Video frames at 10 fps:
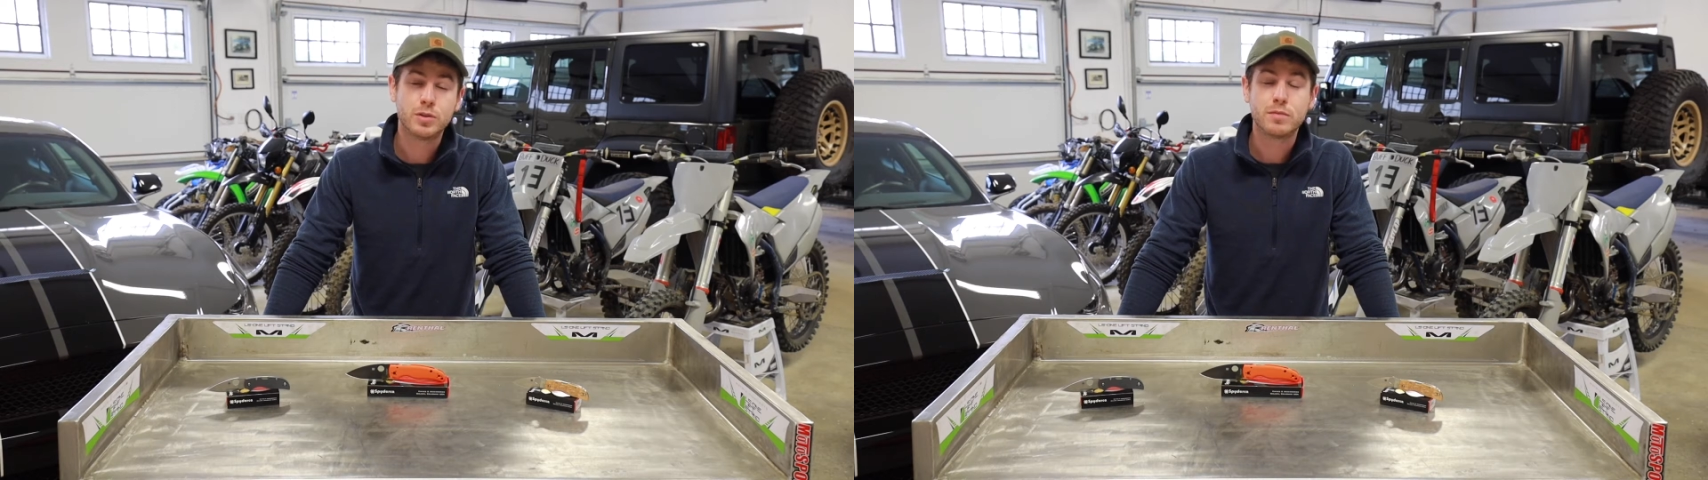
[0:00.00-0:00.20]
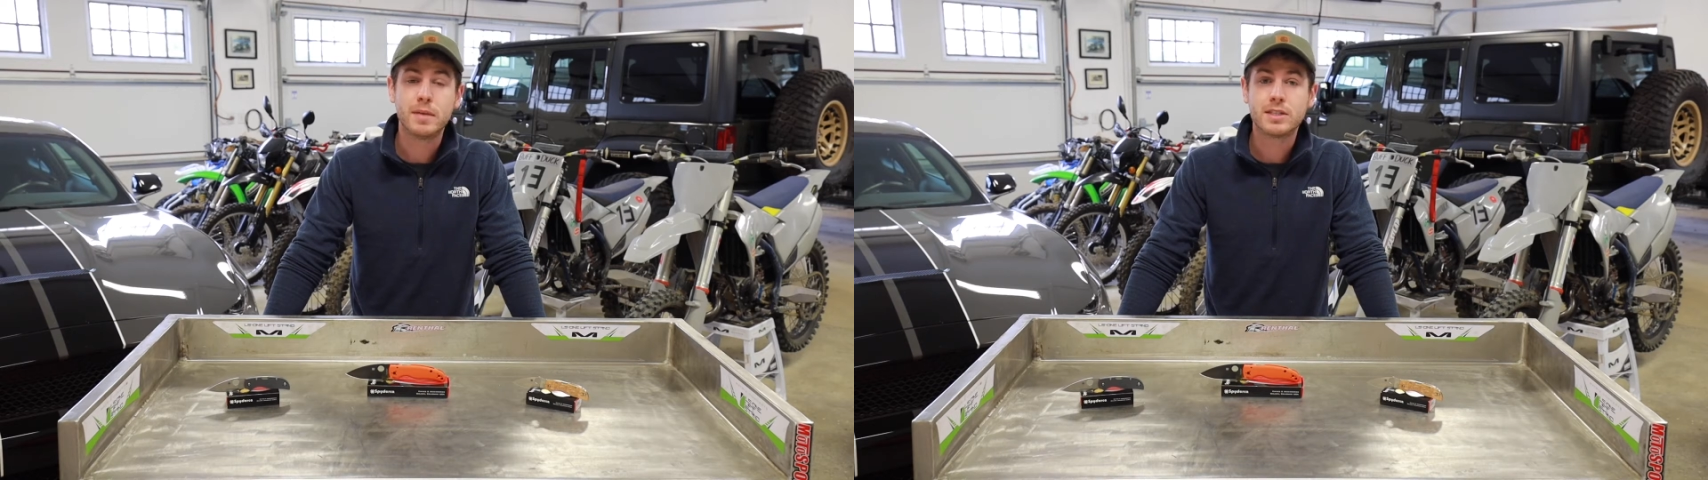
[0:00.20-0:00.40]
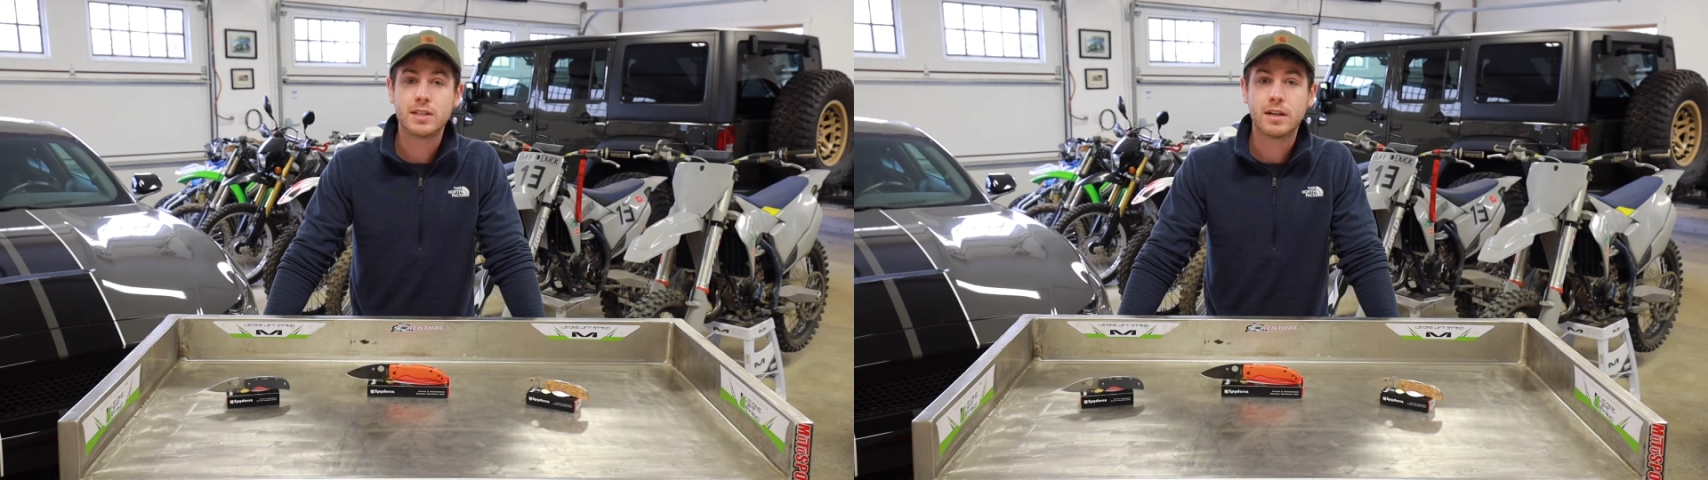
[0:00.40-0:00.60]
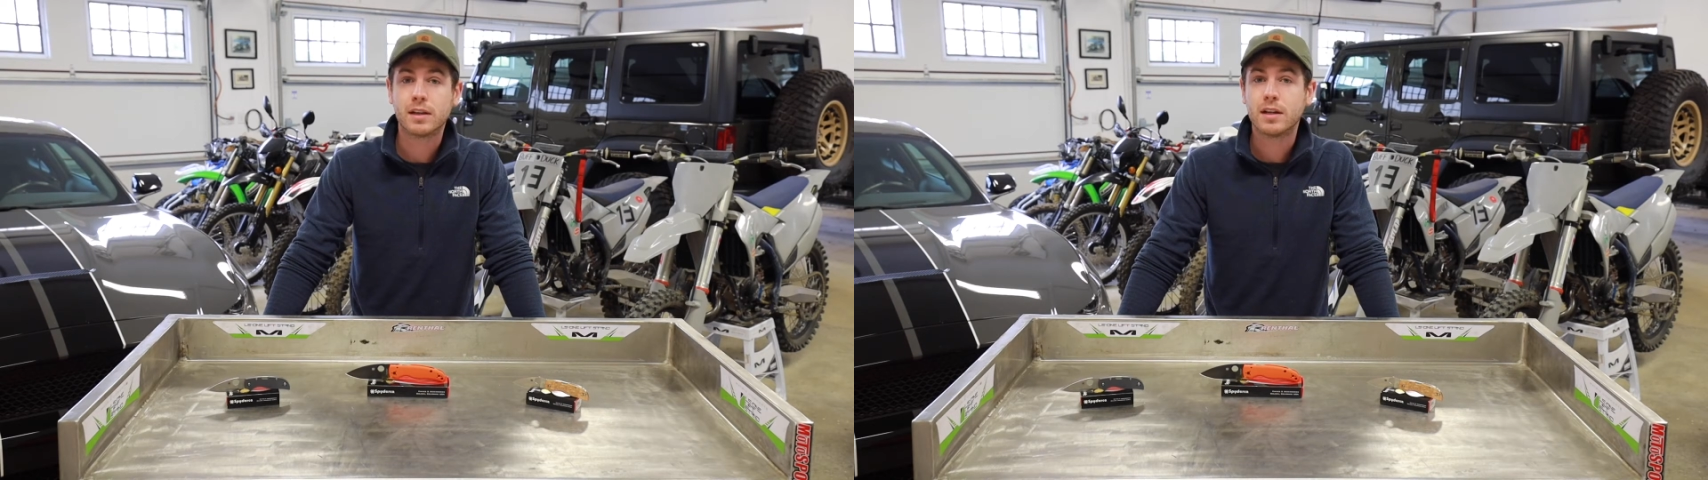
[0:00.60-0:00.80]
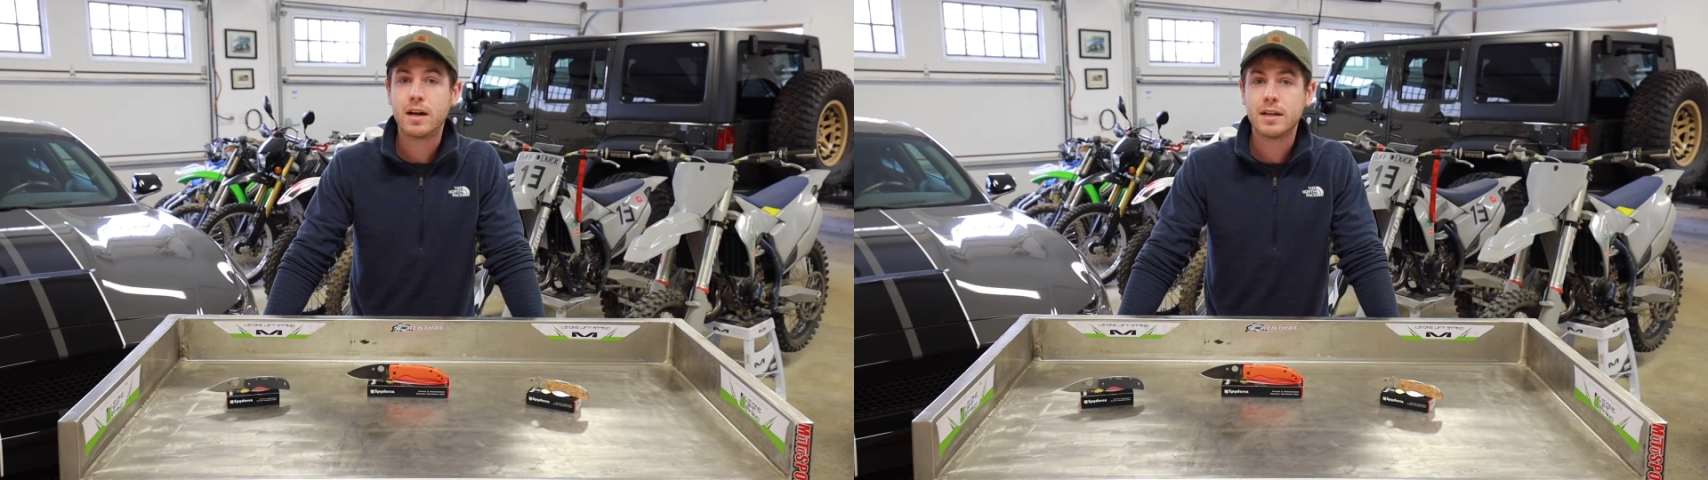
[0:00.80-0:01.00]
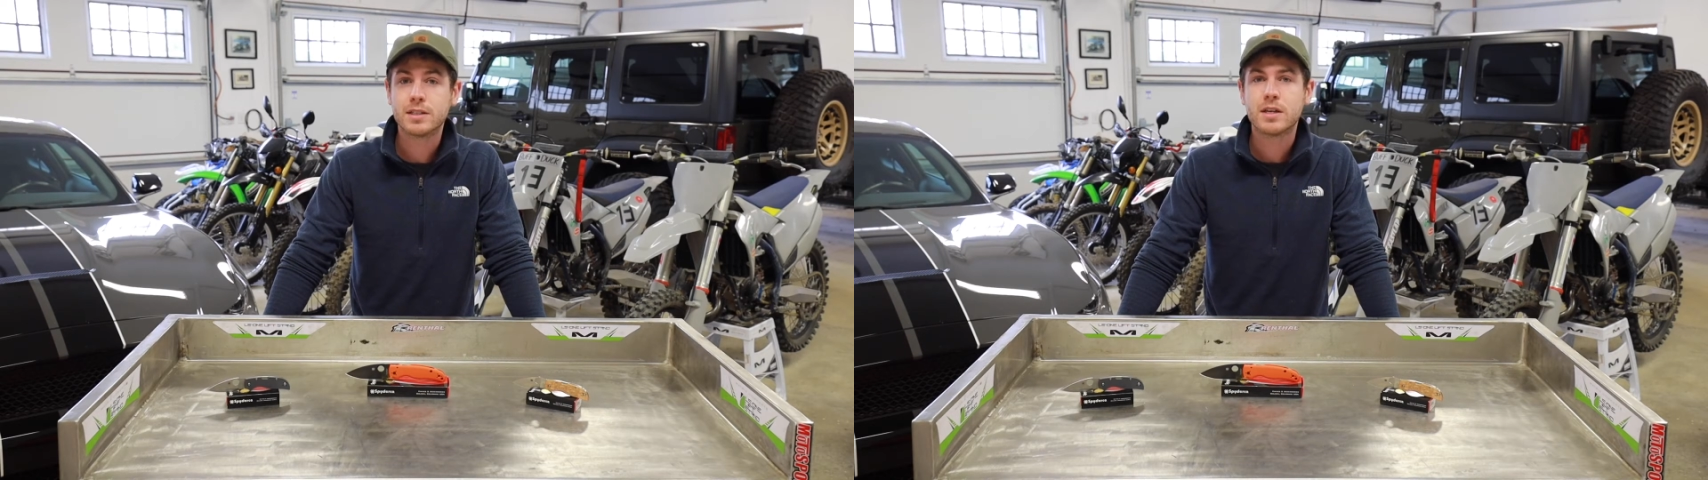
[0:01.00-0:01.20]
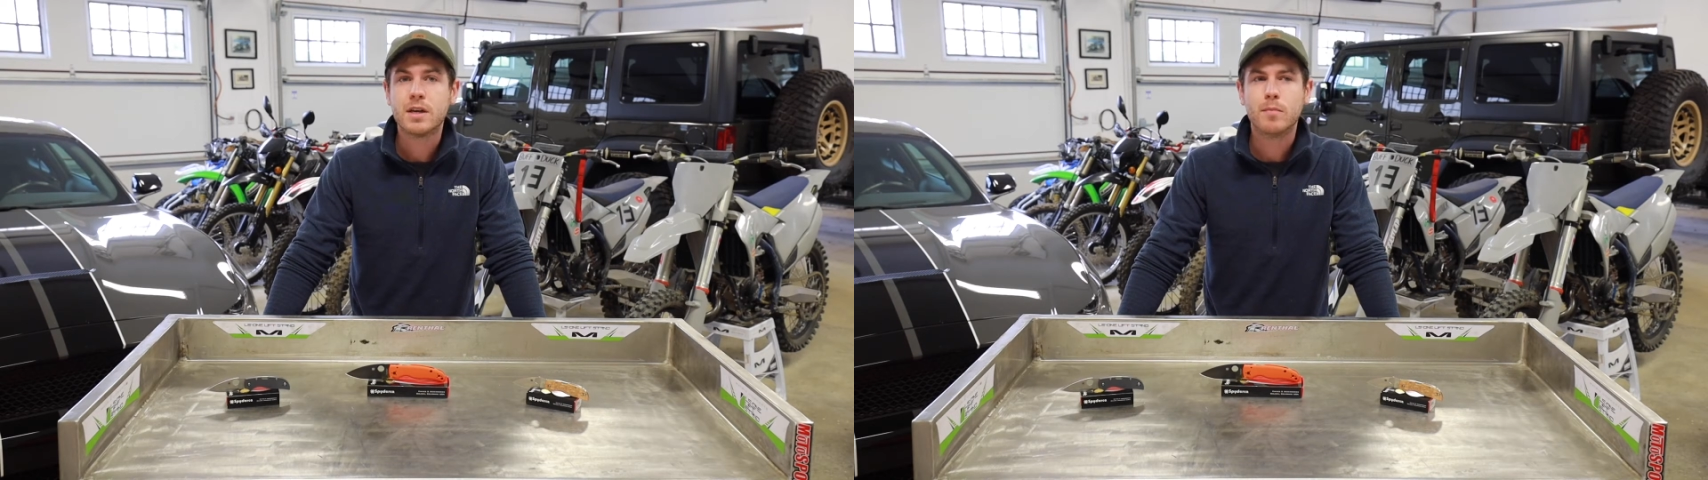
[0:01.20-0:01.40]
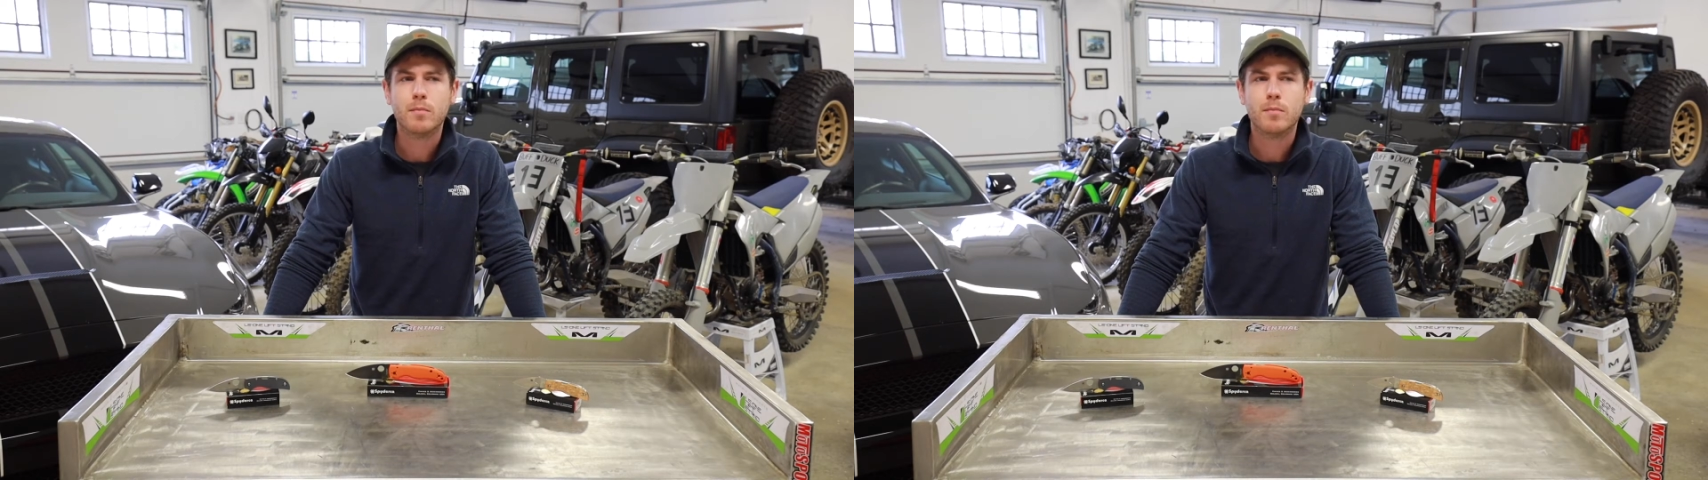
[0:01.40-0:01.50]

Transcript: which makes it a lot